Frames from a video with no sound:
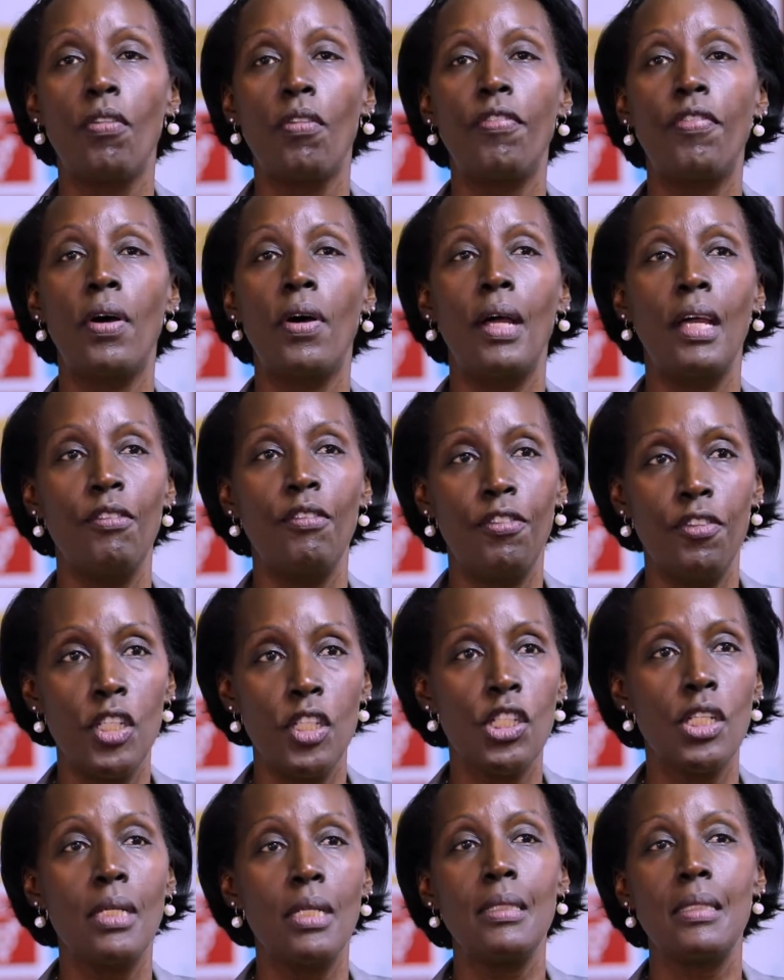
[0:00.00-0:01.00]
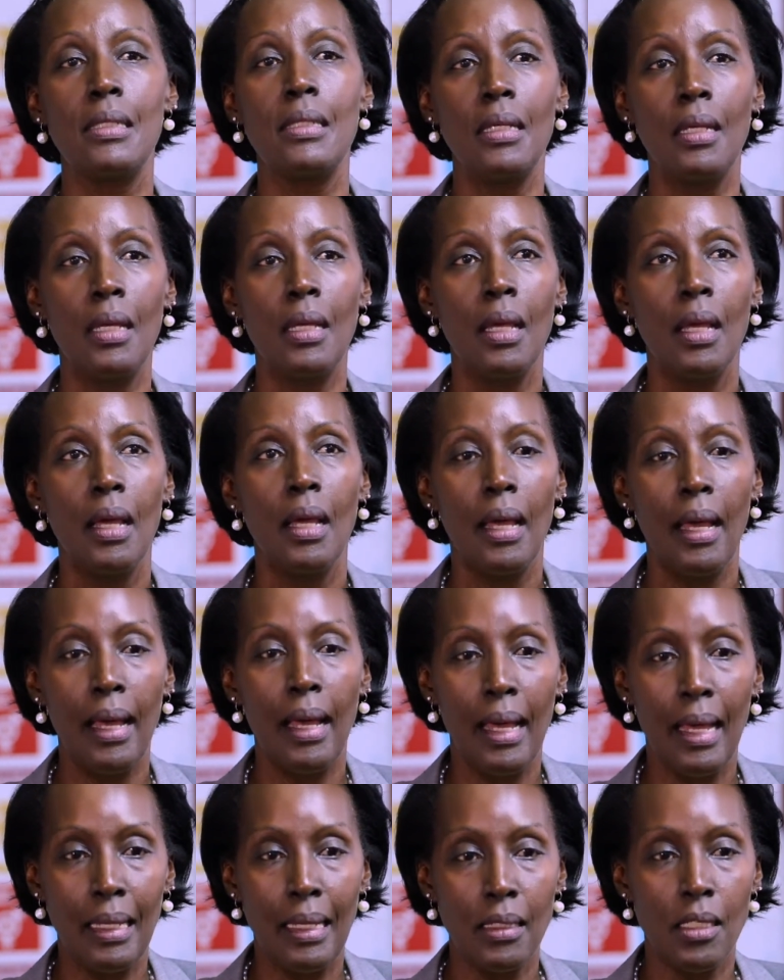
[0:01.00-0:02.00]
of efficiency
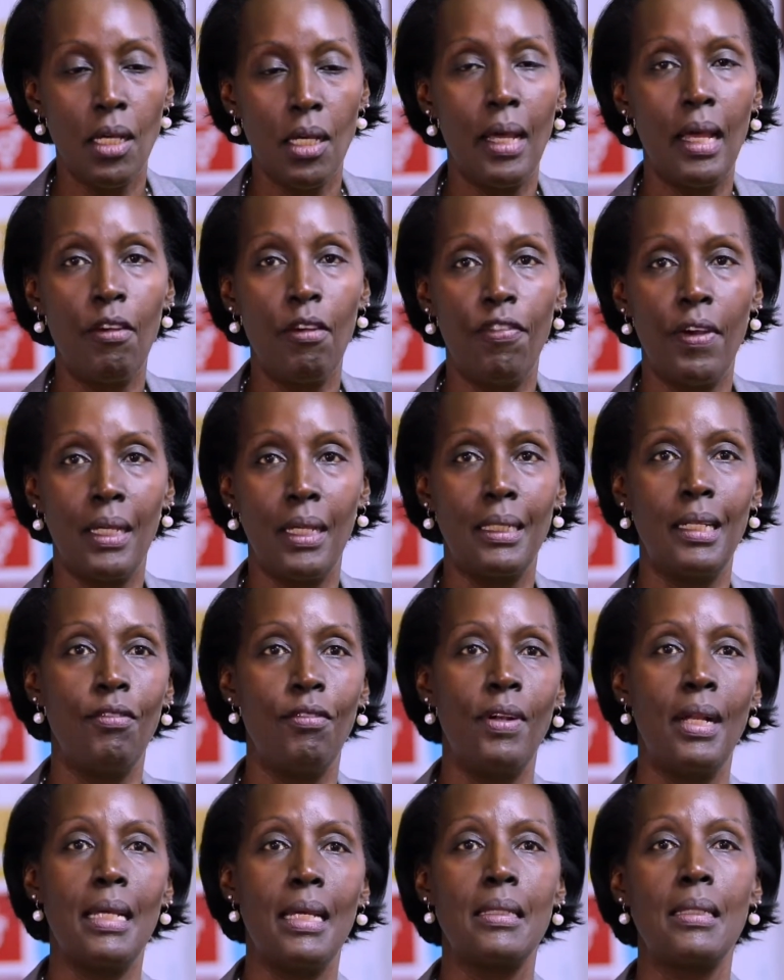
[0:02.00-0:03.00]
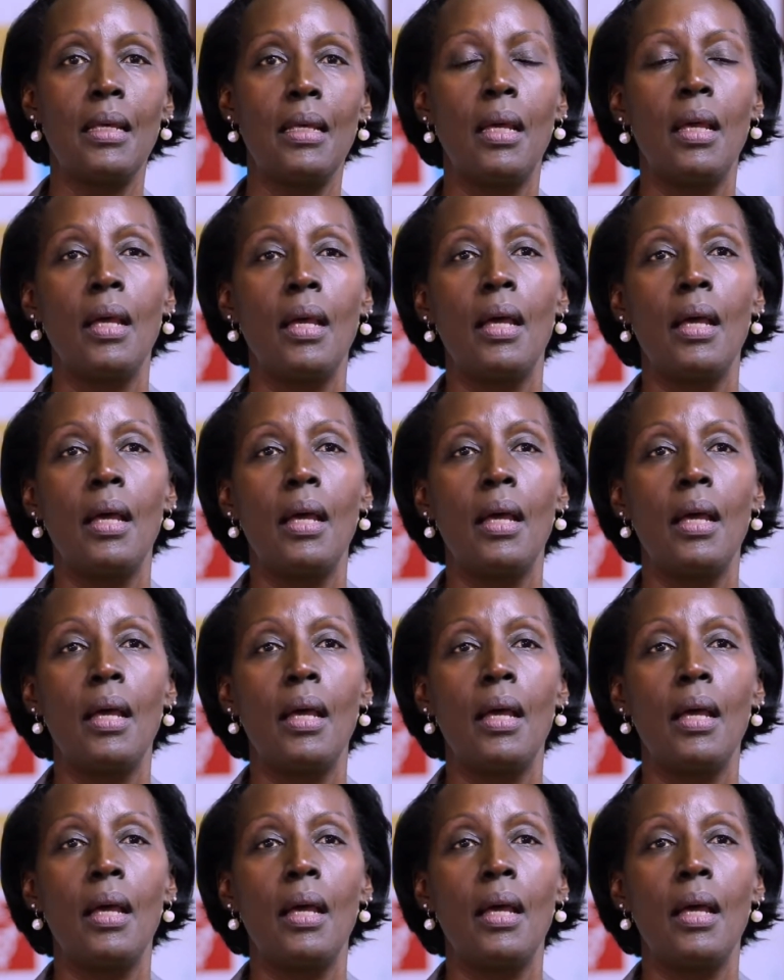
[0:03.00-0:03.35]
and effectiveness.